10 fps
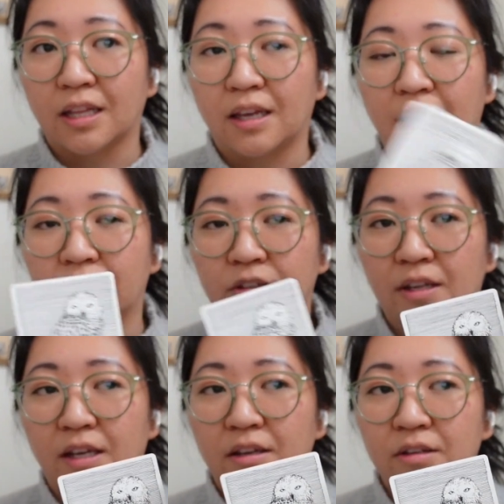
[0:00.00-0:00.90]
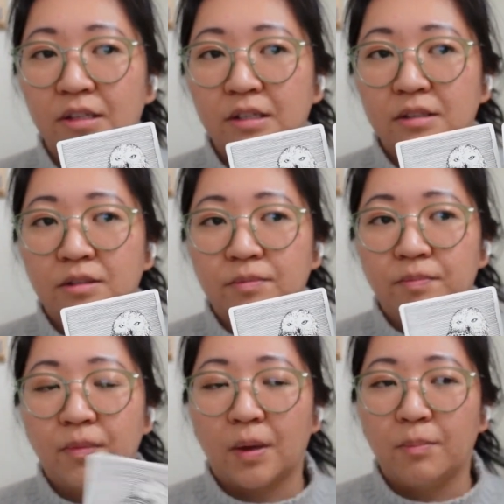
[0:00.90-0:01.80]
like en- like
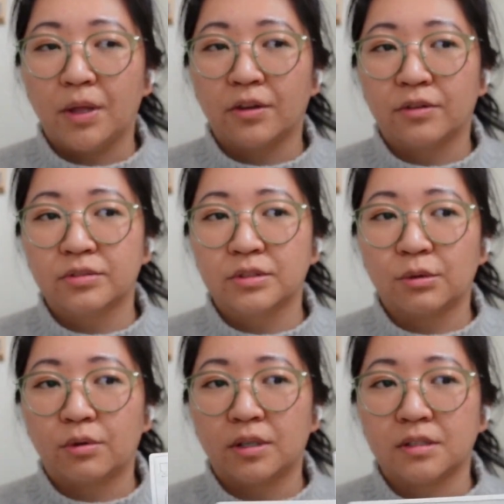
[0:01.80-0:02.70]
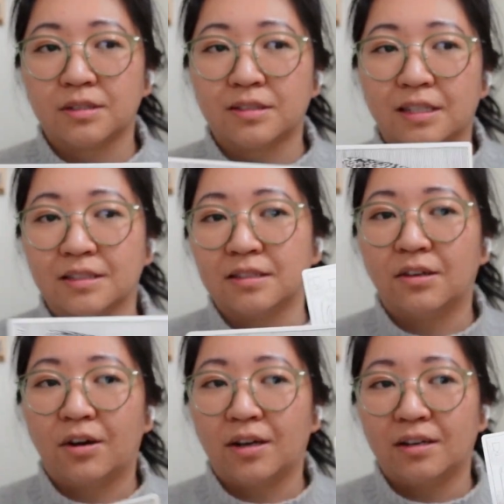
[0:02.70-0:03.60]
a mother of swords that's
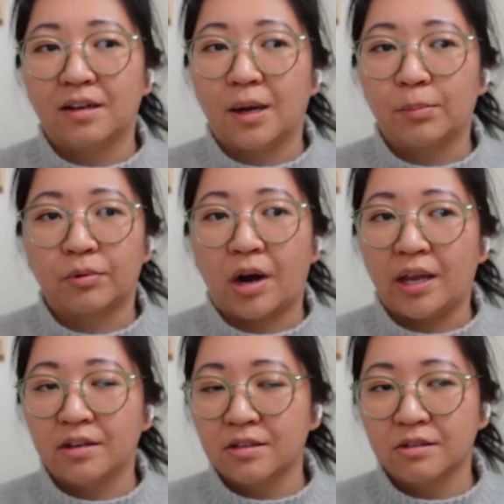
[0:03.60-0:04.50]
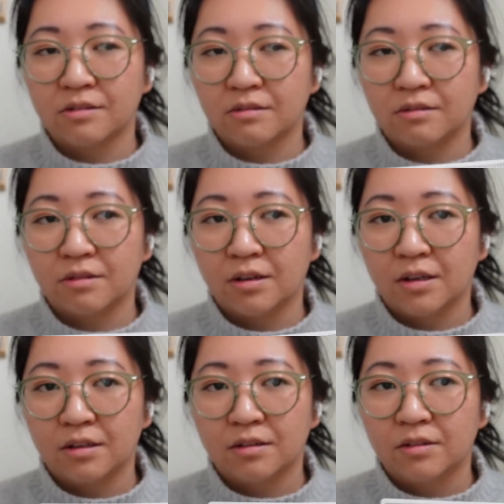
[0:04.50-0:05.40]
not upright
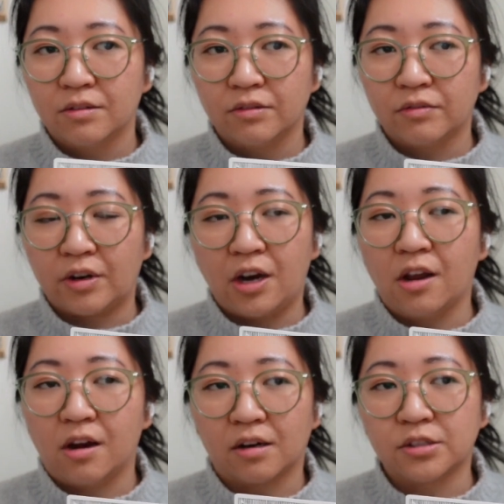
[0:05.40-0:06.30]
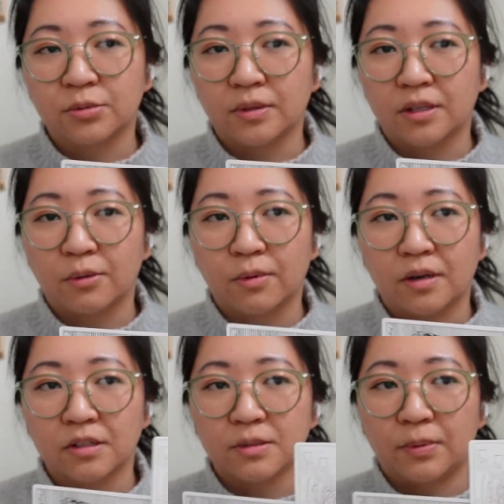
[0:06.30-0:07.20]
very harsh with their
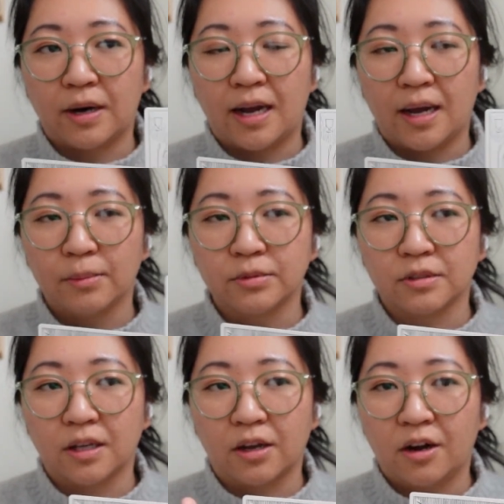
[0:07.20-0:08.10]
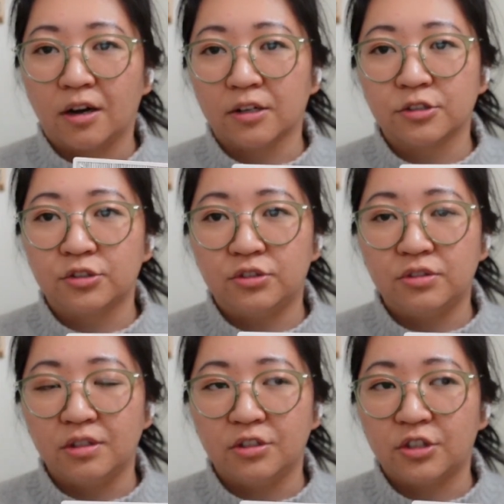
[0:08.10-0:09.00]
words perhaps or like harsh
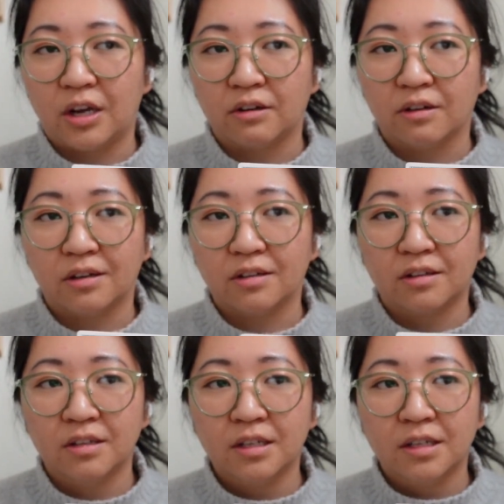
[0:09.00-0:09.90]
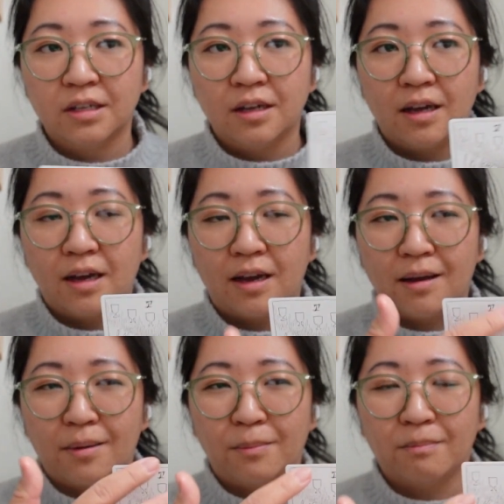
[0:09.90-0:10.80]
in general
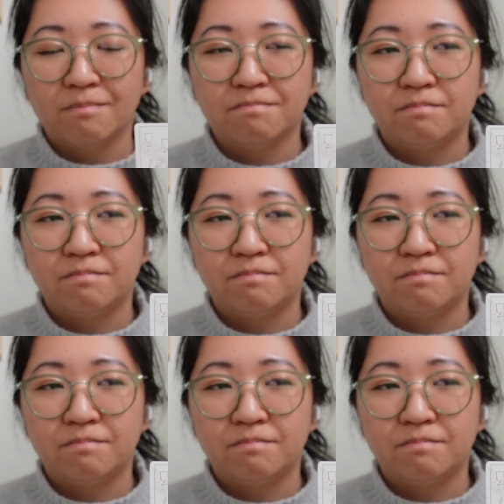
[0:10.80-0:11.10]
um